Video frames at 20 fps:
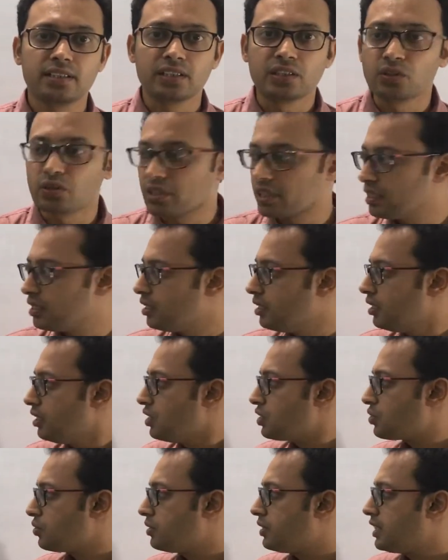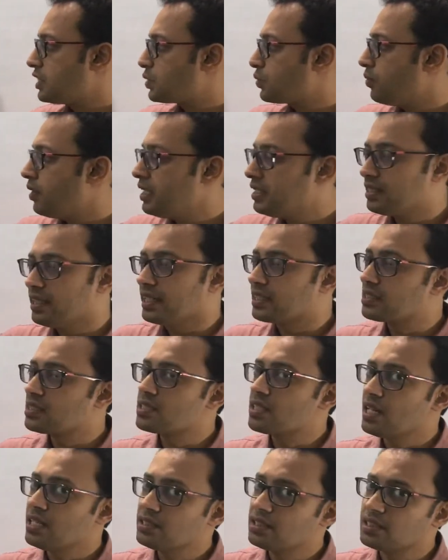Okay, so that's why the
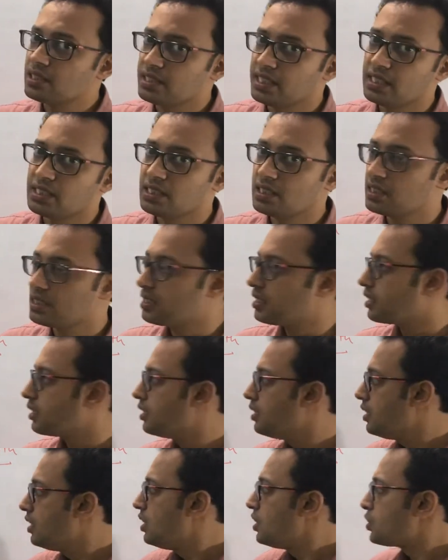exercise is necessary.